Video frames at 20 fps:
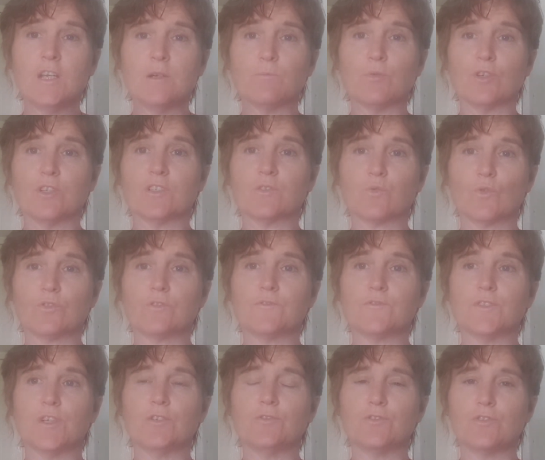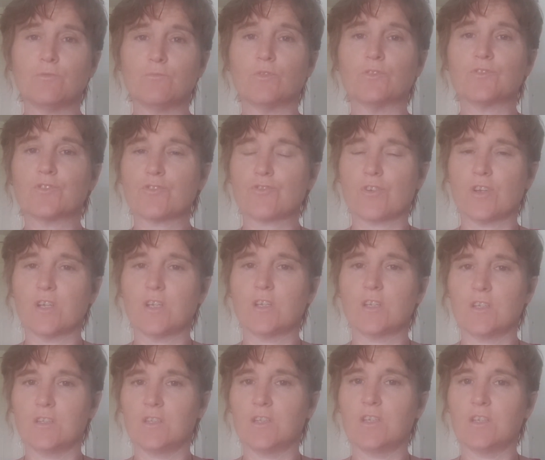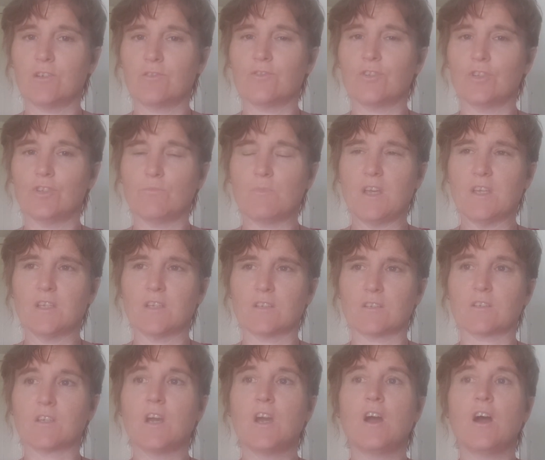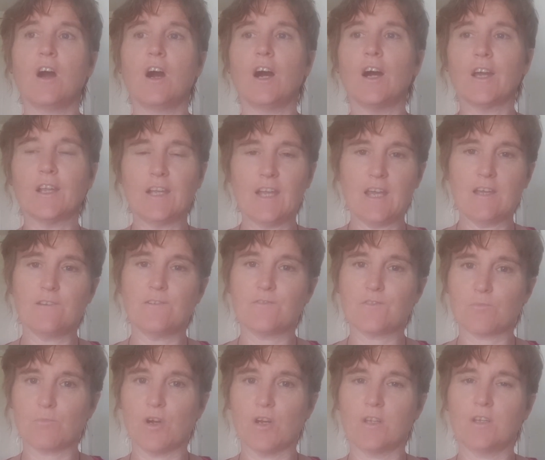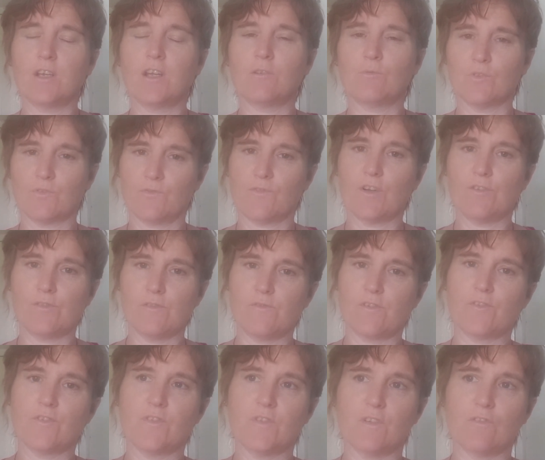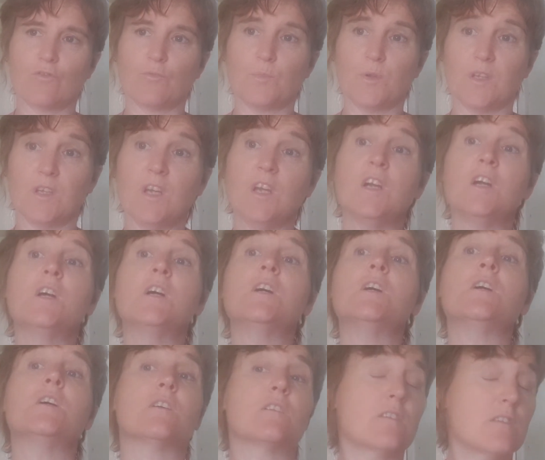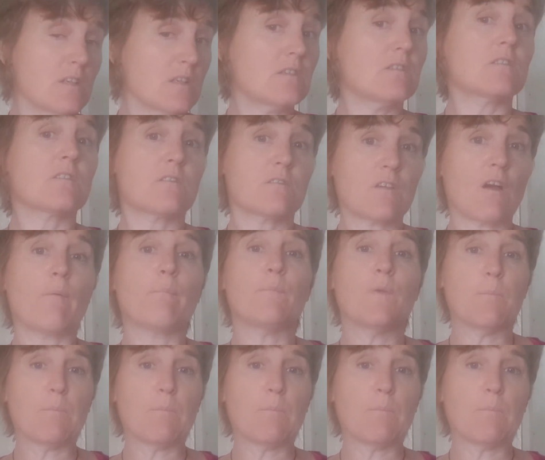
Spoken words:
But it's one of those, you must drink it in the year that you make it. I left mine, and it was very, very syrupy. It didn't stop me